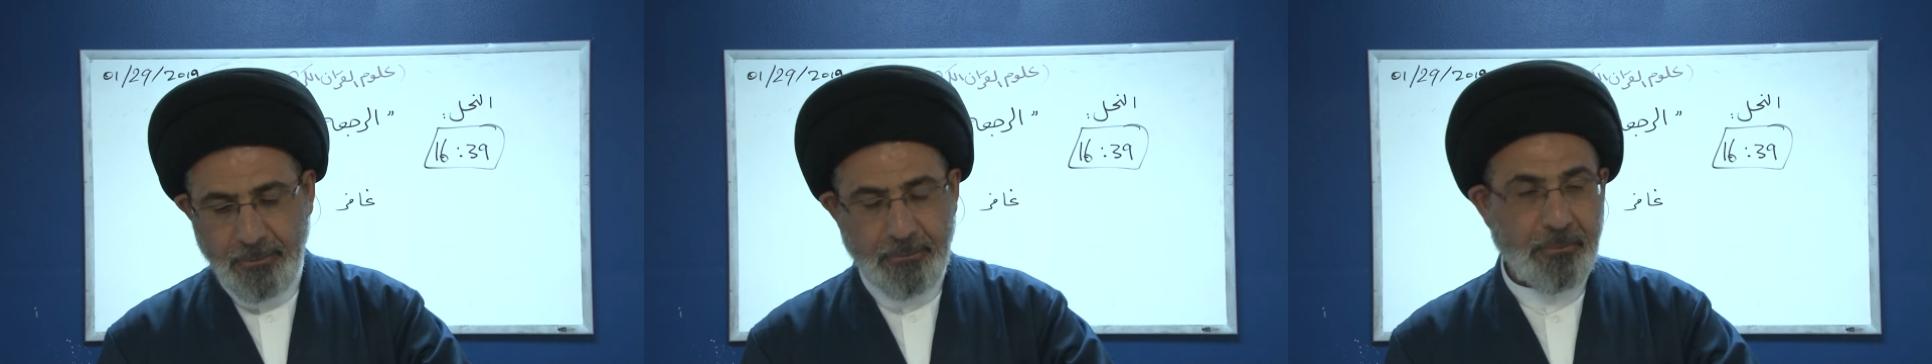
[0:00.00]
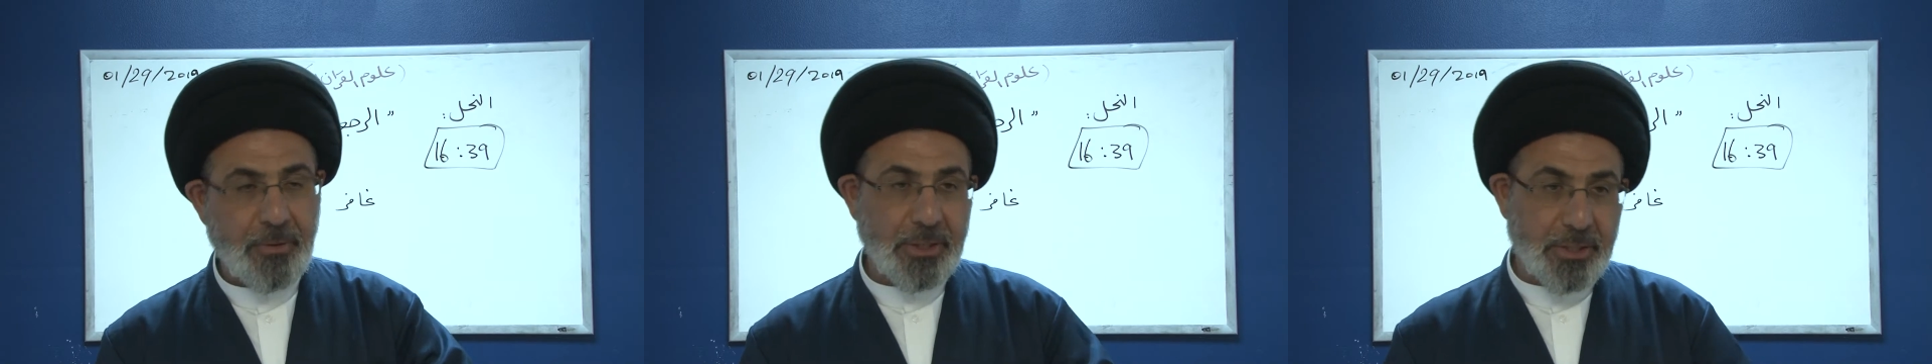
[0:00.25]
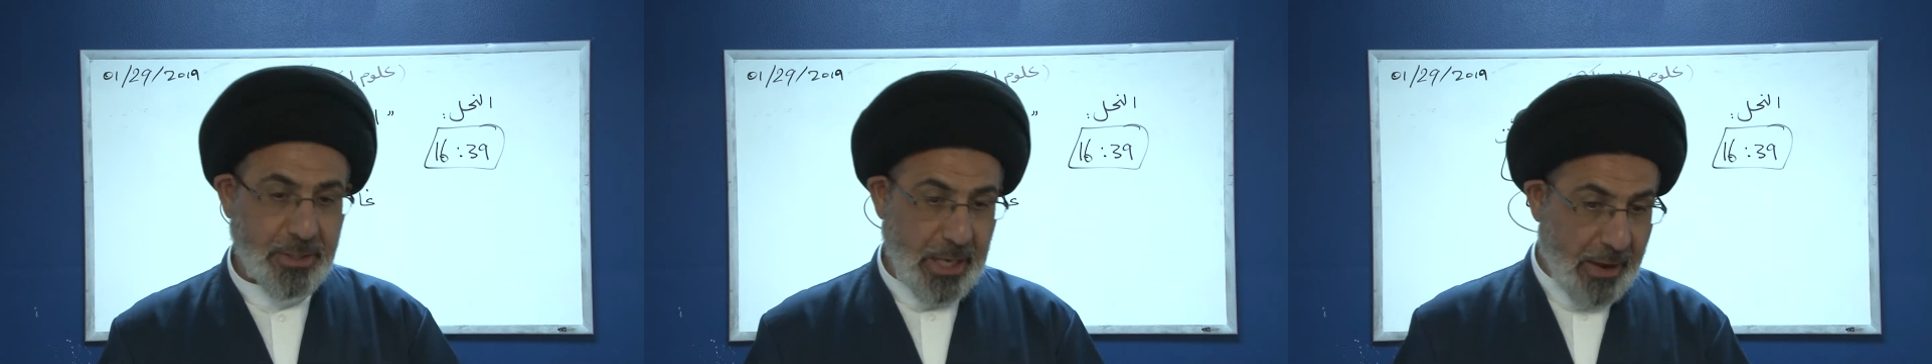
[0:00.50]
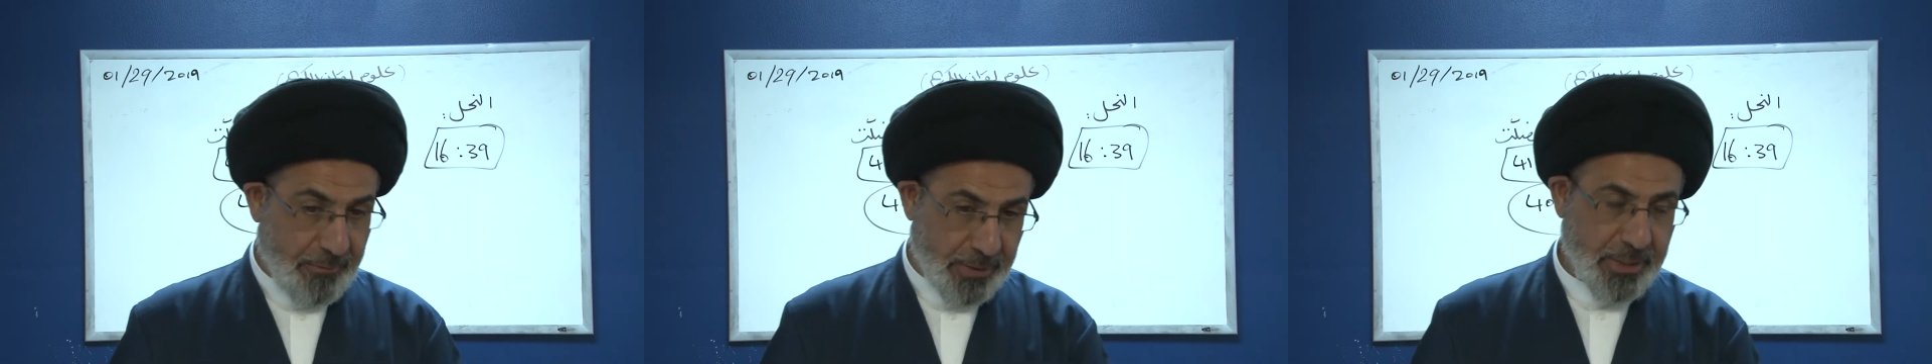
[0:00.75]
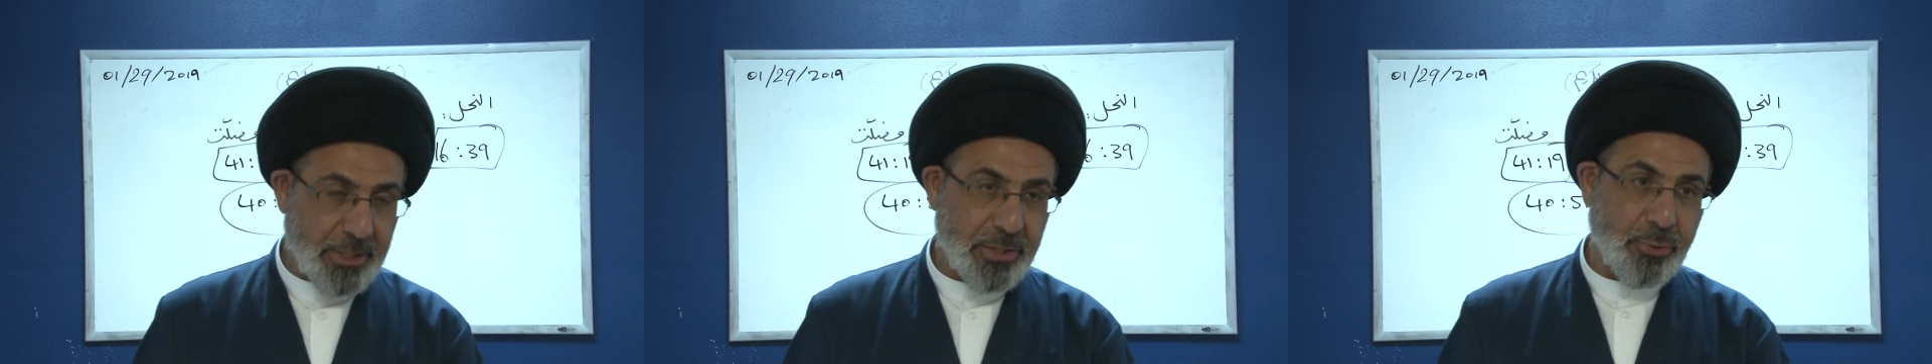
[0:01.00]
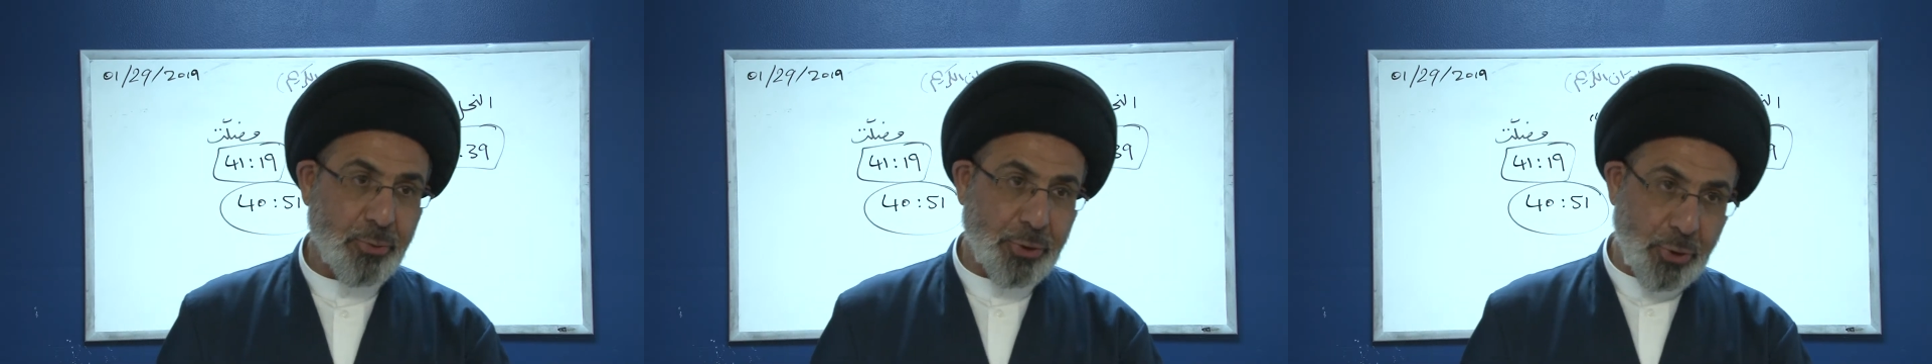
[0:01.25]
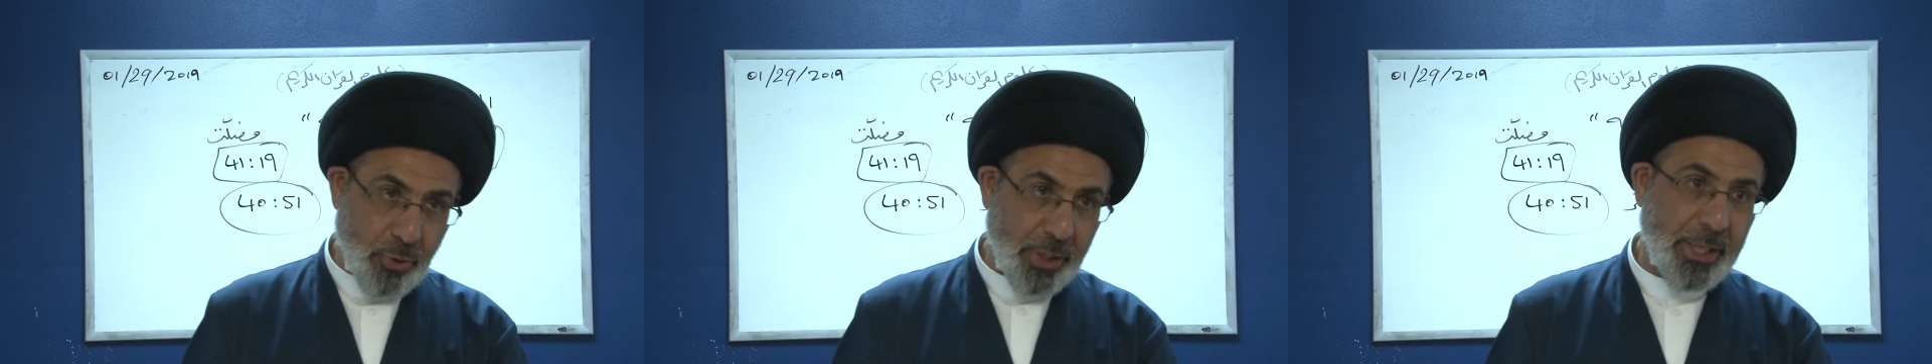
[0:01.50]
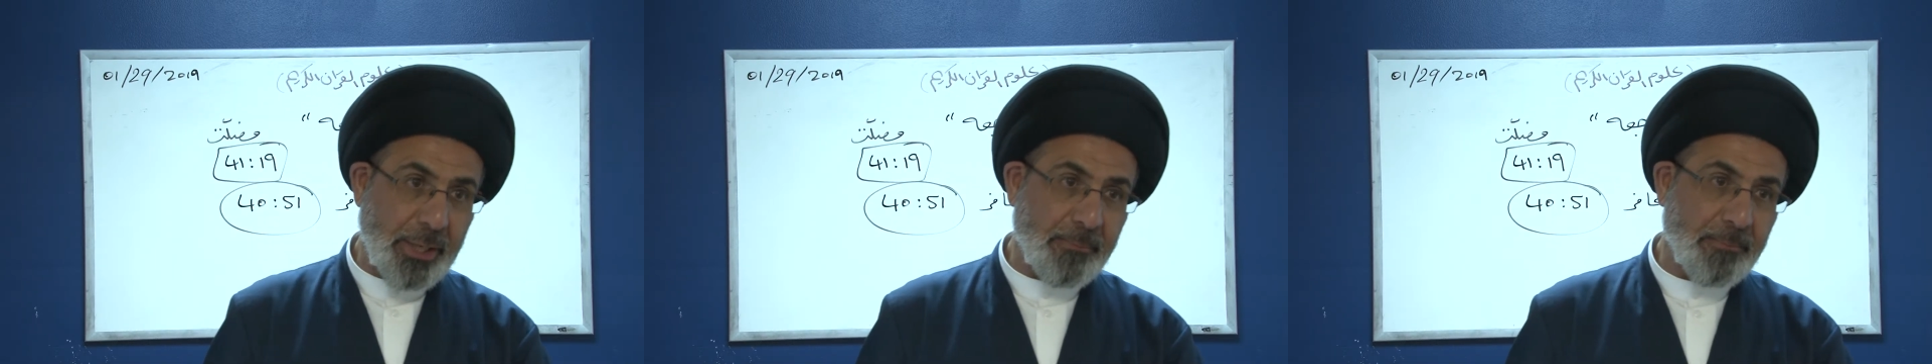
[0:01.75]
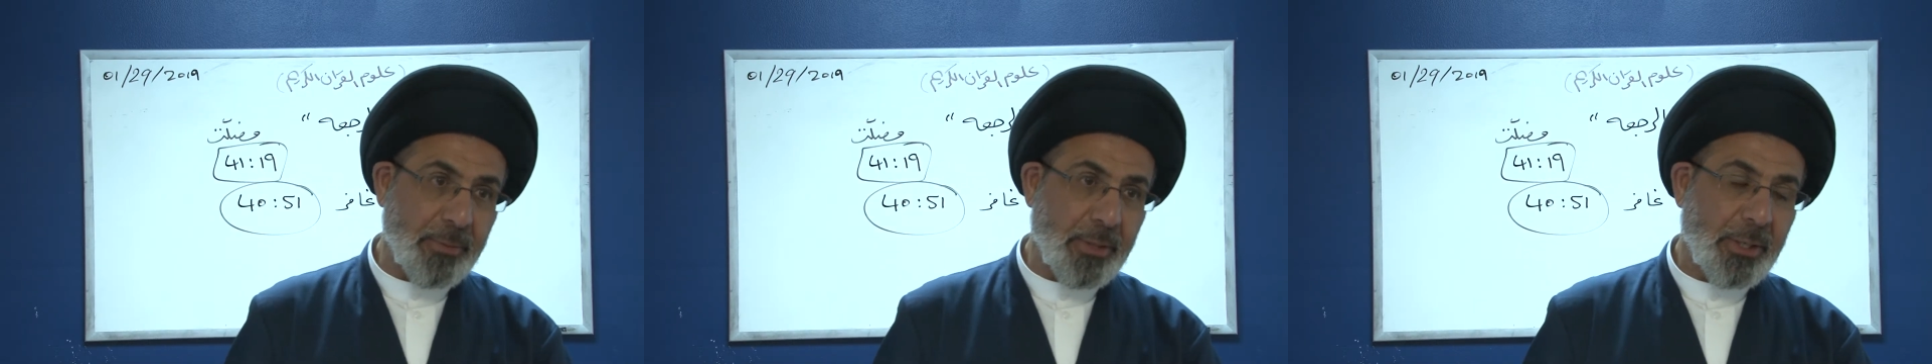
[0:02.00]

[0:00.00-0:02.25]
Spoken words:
This evidence to show him,